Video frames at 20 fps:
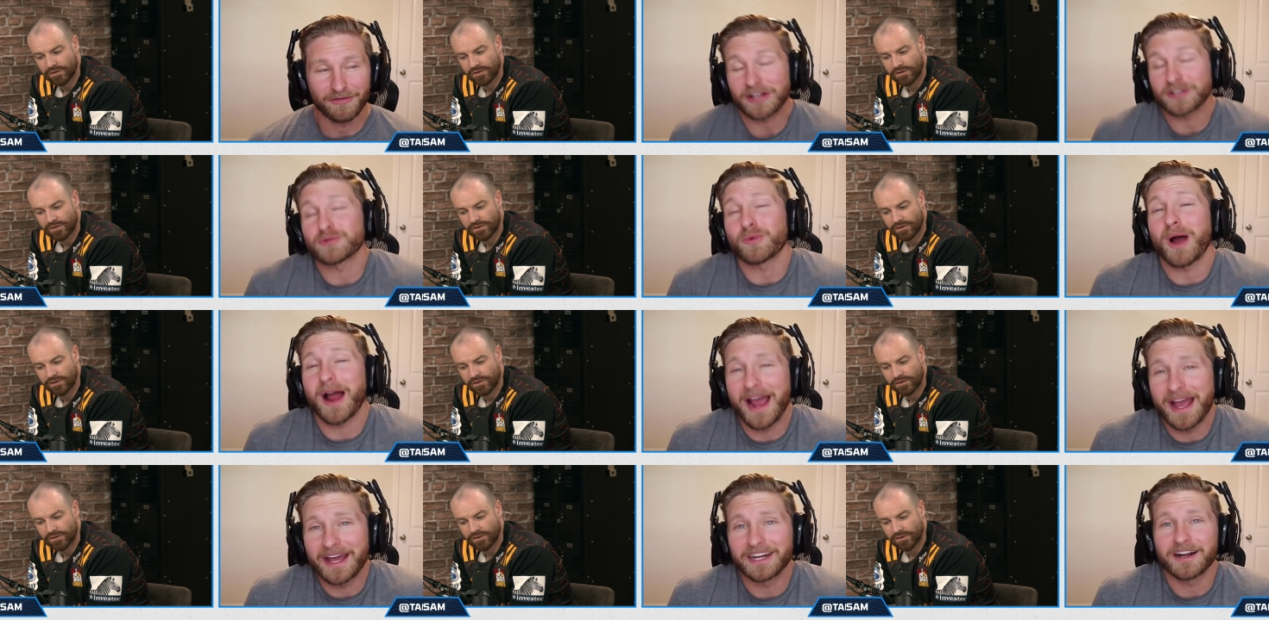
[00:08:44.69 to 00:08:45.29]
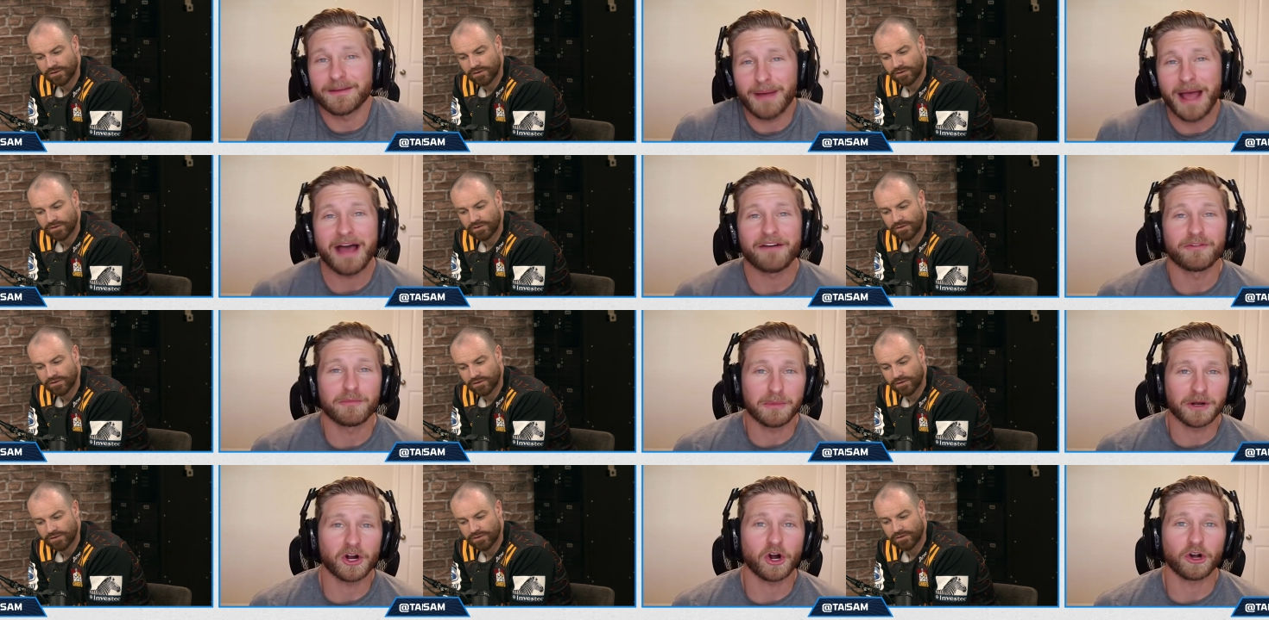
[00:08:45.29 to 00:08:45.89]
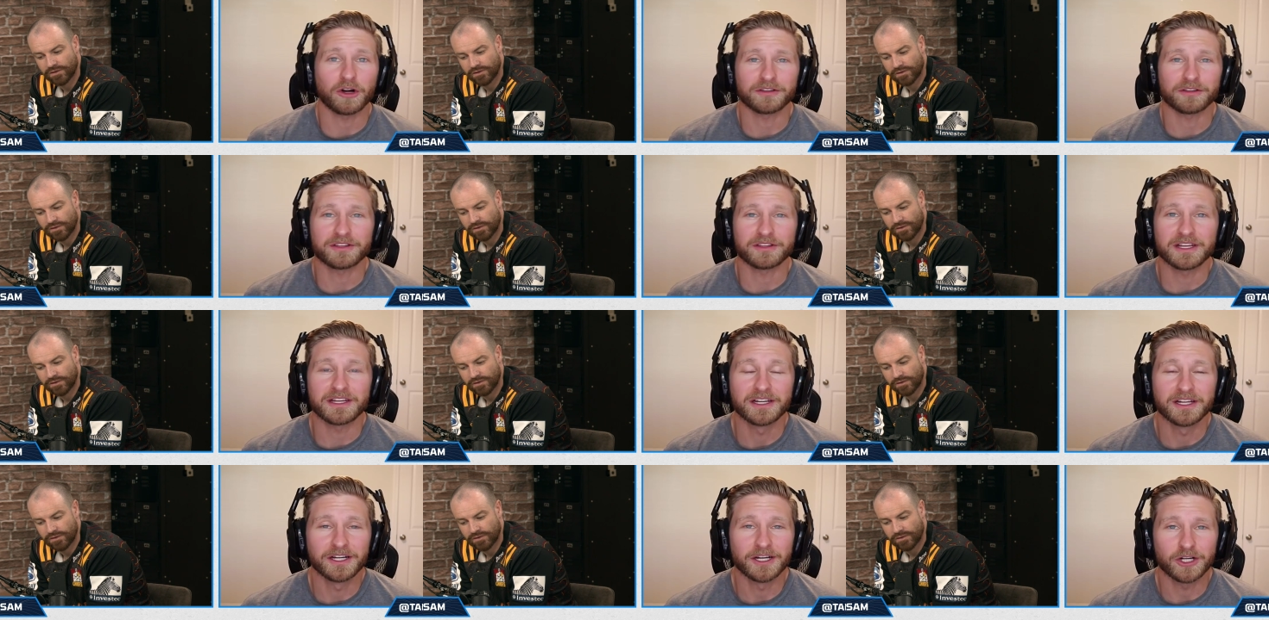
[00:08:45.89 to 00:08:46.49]
Speaker 1: that's why I ended up having
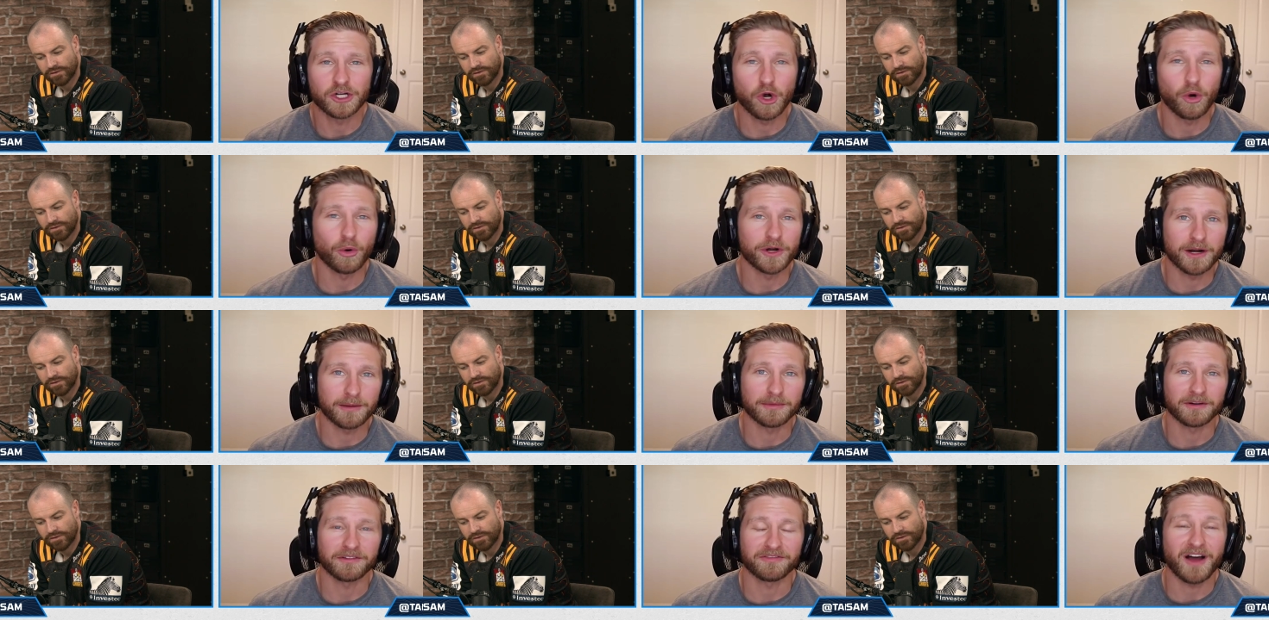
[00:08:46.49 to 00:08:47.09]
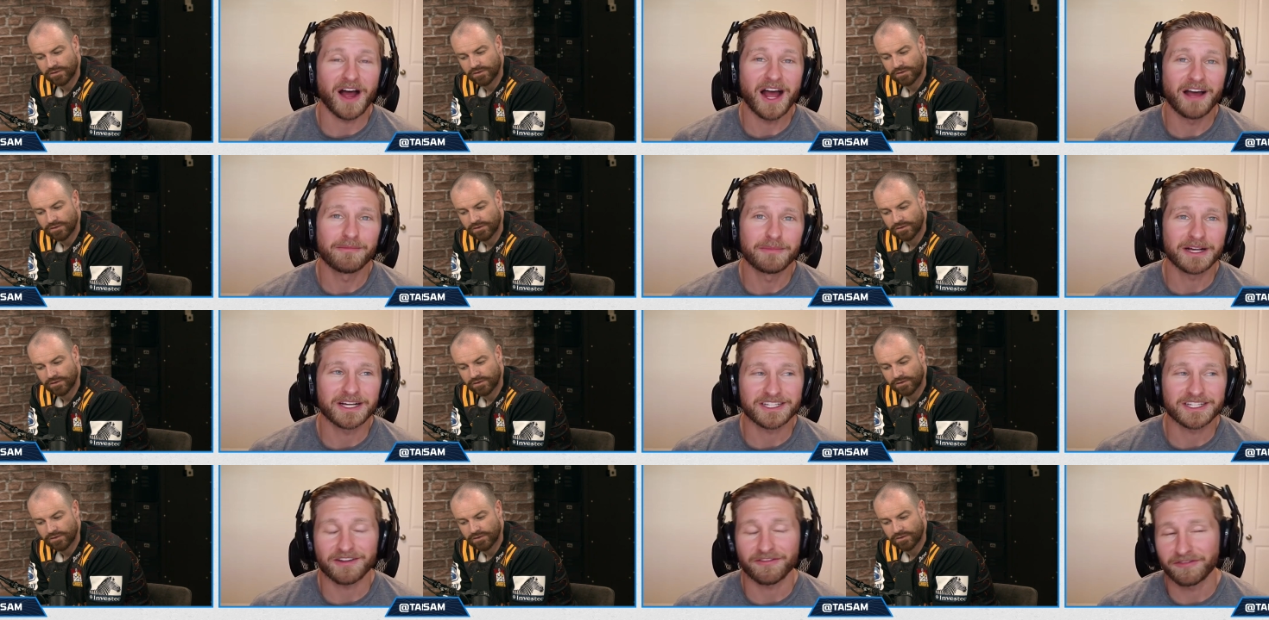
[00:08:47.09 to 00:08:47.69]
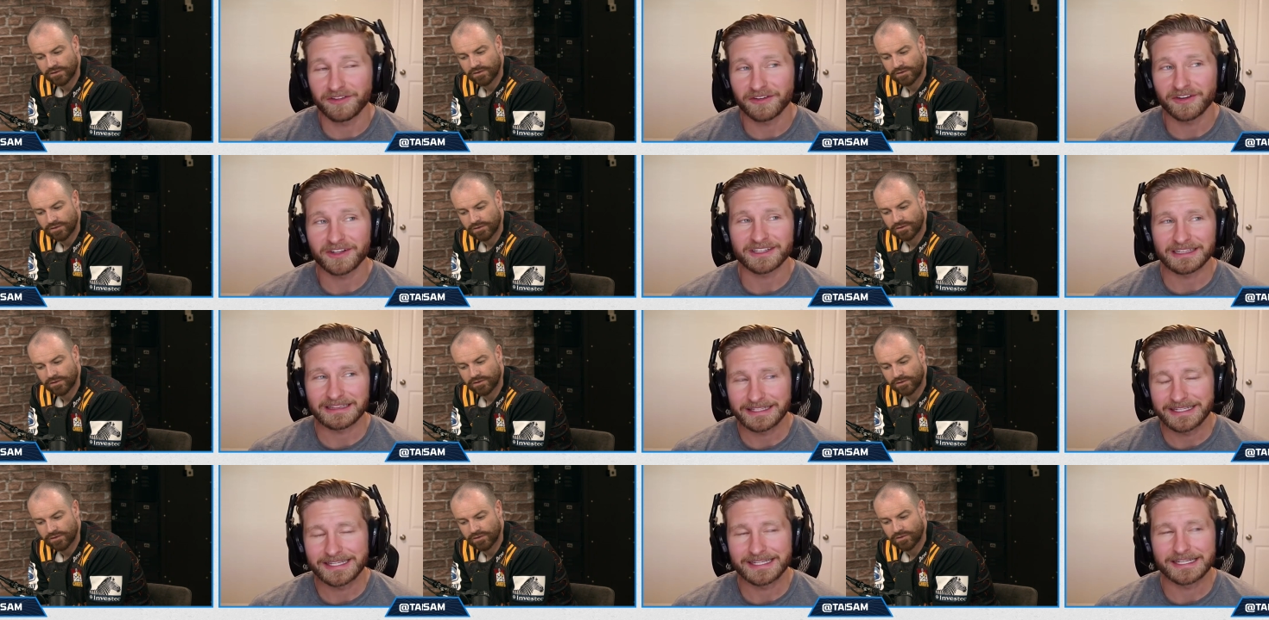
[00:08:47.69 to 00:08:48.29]
McCarthy going number five because I feel like
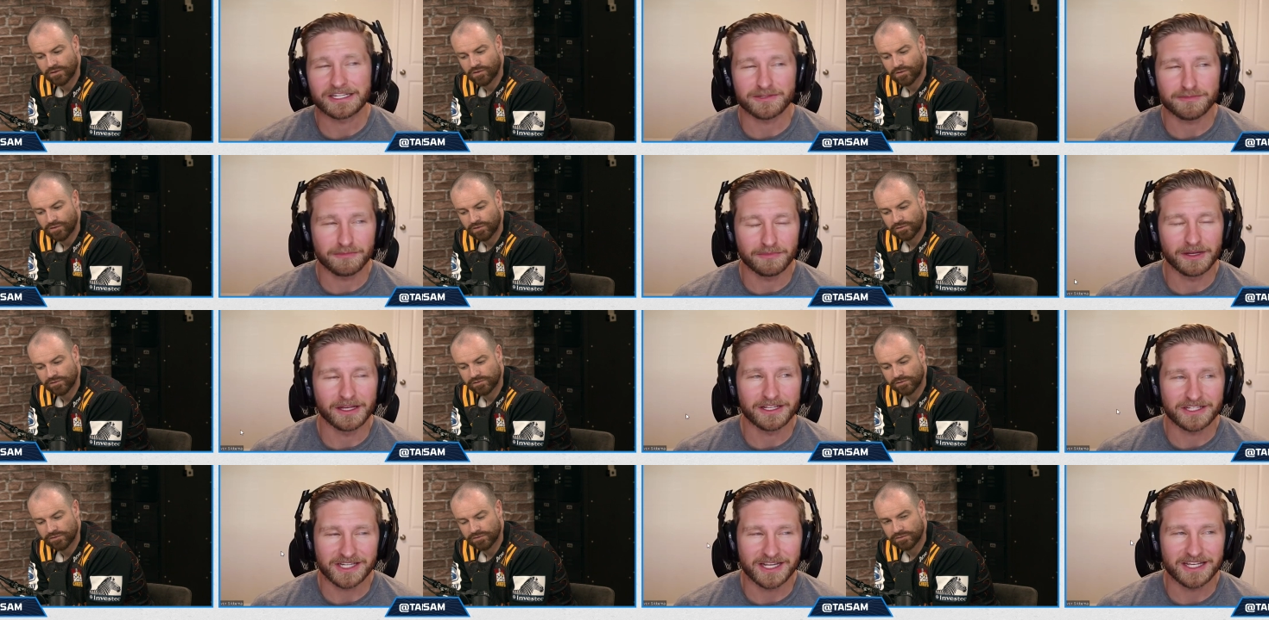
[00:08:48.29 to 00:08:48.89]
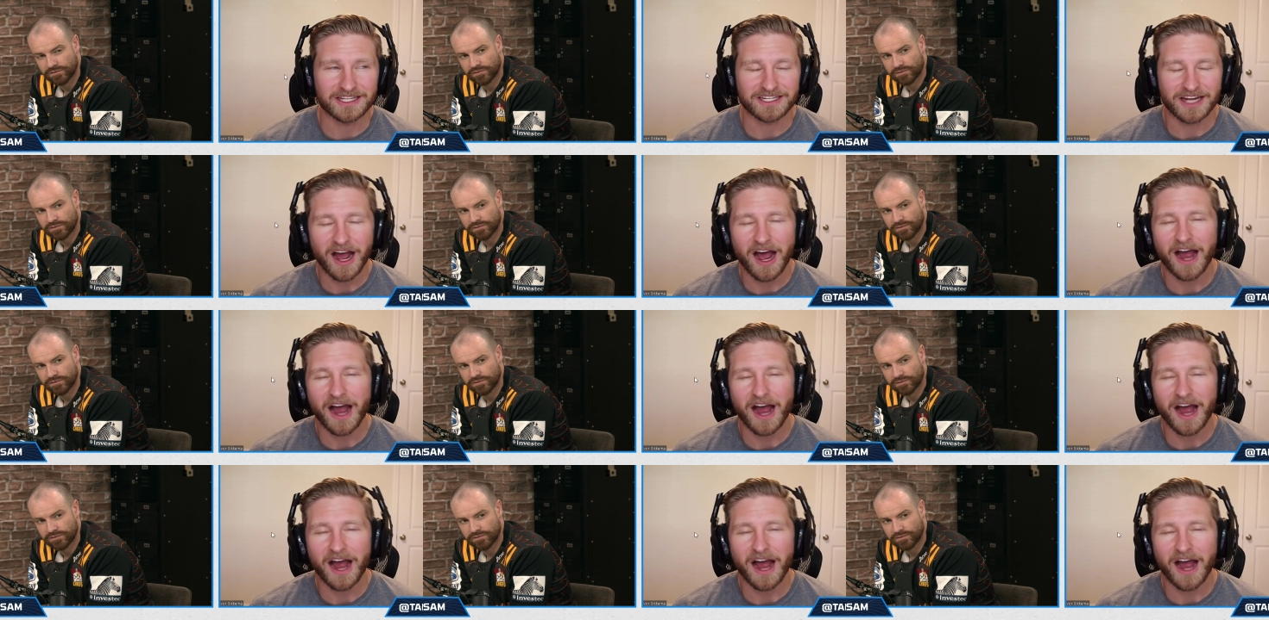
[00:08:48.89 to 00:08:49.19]
the league is is is